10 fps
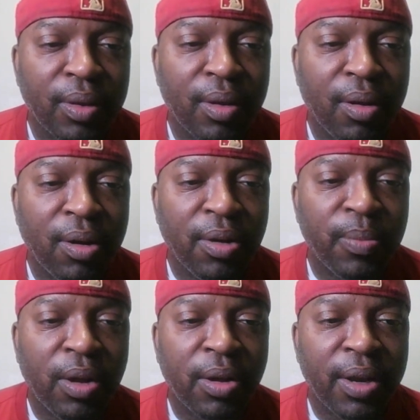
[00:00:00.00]

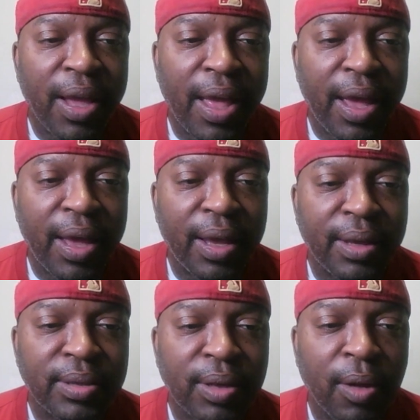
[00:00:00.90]
I'm going
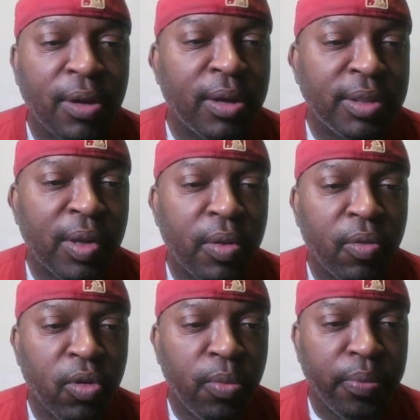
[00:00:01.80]
to tell the
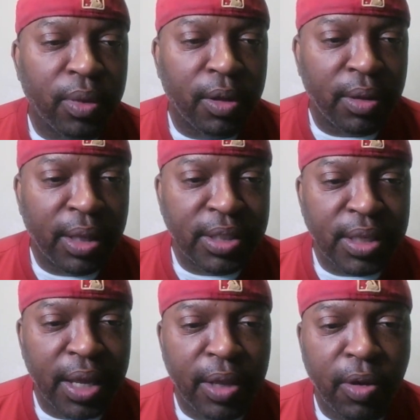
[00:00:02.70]
group, let's
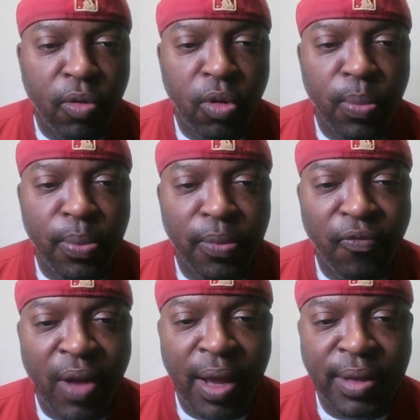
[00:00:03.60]
say that your group
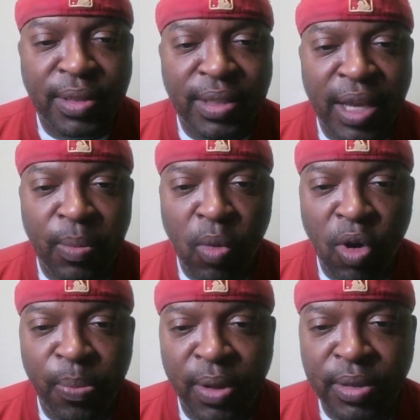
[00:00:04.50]
finds 10 more
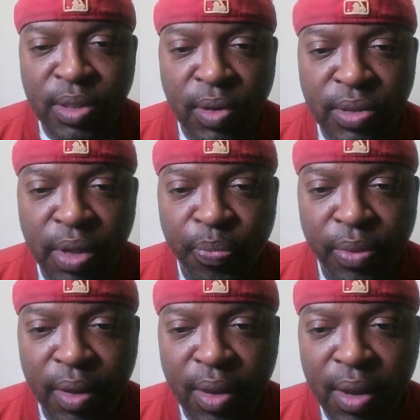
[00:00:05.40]
pencils.
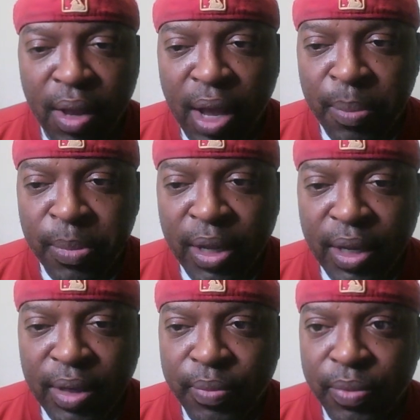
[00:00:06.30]
How
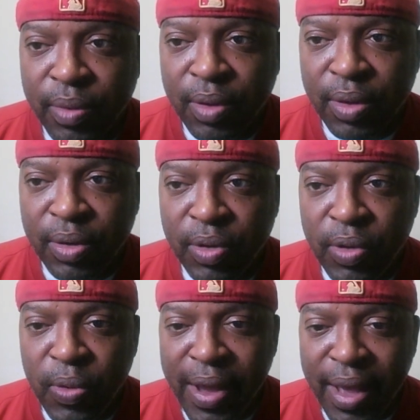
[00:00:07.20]
many do
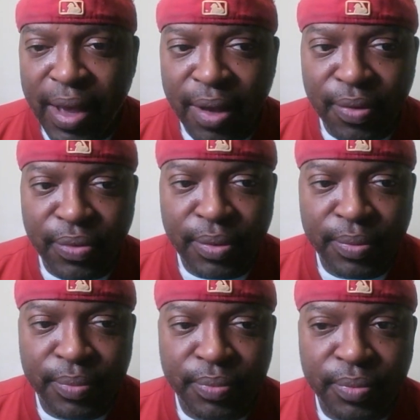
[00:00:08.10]
you have?
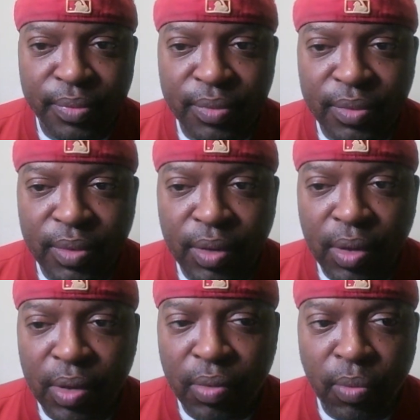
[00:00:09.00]

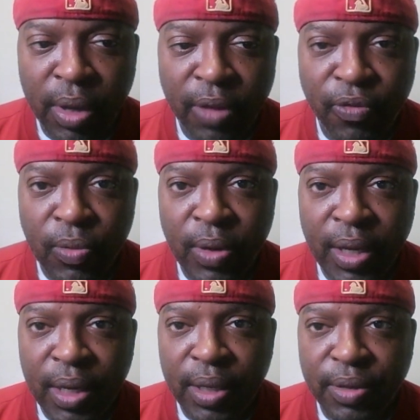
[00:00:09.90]
What if you
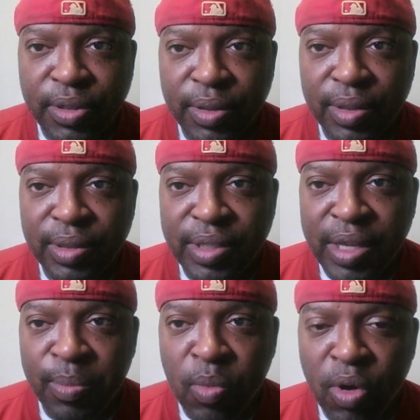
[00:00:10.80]
needed
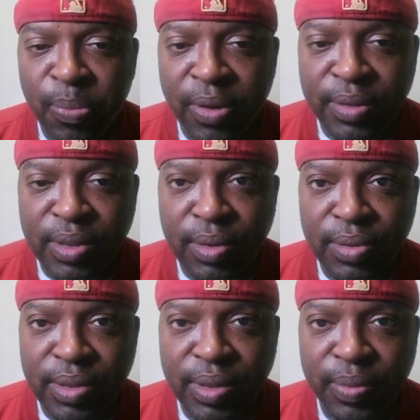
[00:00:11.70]
10 more pencils?